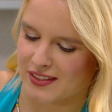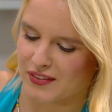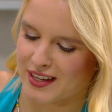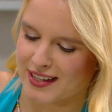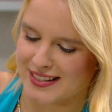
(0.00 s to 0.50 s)

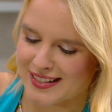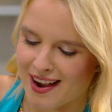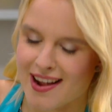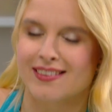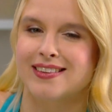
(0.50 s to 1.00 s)
Christ,
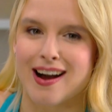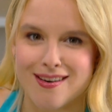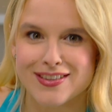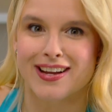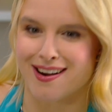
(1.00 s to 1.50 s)
I
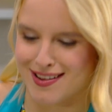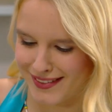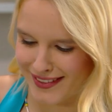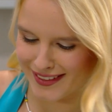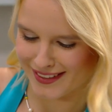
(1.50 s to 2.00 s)
love the
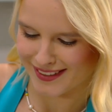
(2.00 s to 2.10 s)
color